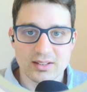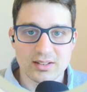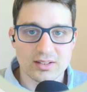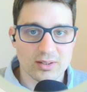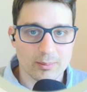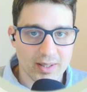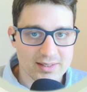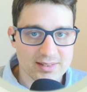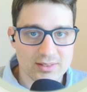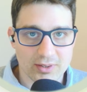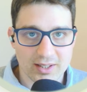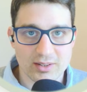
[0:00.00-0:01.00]
the best
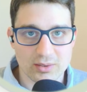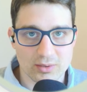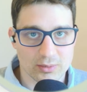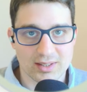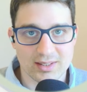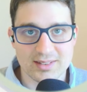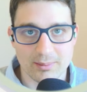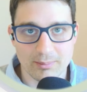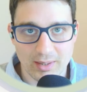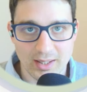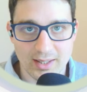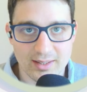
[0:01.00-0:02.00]
way to do this in
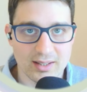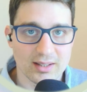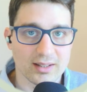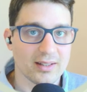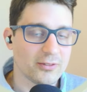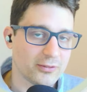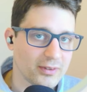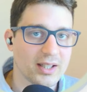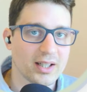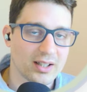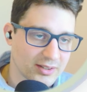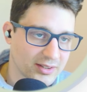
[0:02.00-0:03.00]
Make, if we
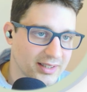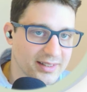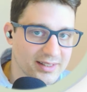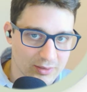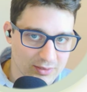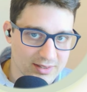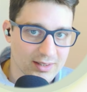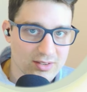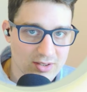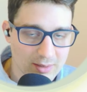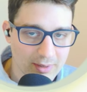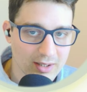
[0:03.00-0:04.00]
are already using
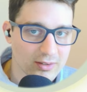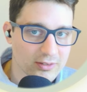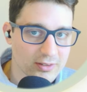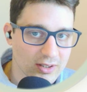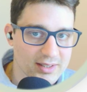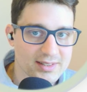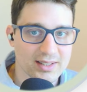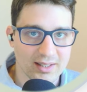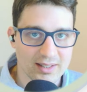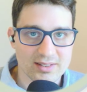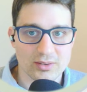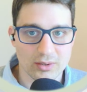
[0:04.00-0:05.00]
Gmail, of course,
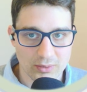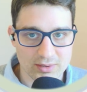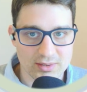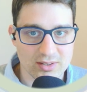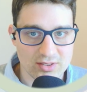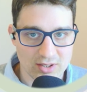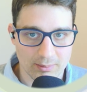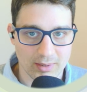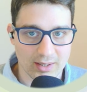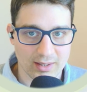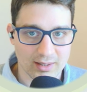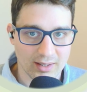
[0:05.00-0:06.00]
is to use the
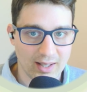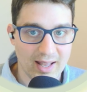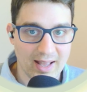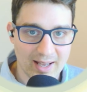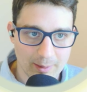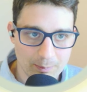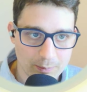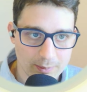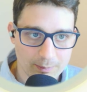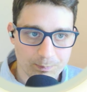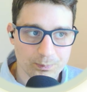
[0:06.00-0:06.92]
Gmail app.